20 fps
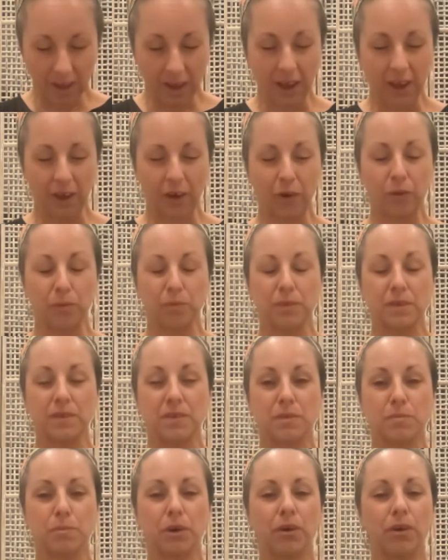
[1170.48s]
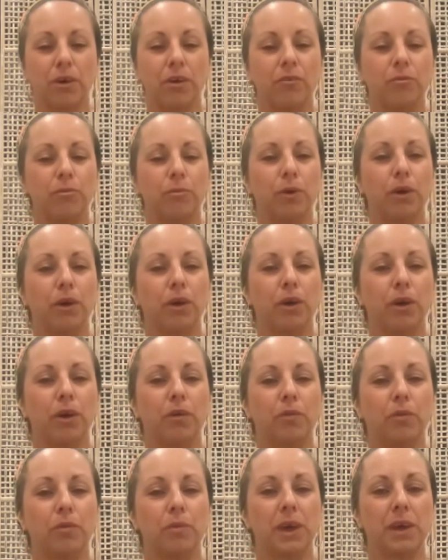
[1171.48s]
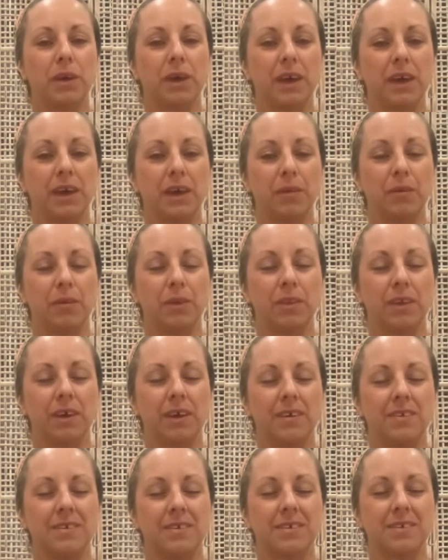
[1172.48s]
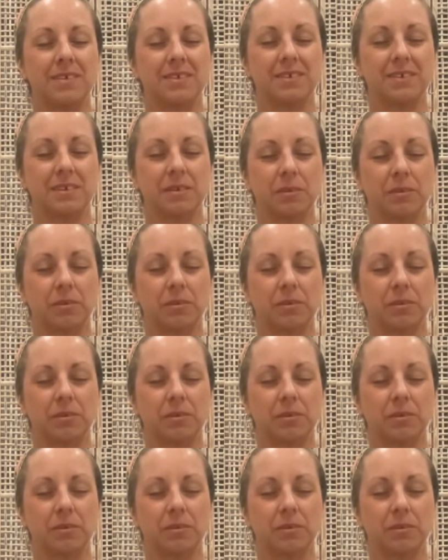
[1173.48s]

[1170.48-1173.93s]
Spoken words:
I hope the spirit of burdock will be here with us."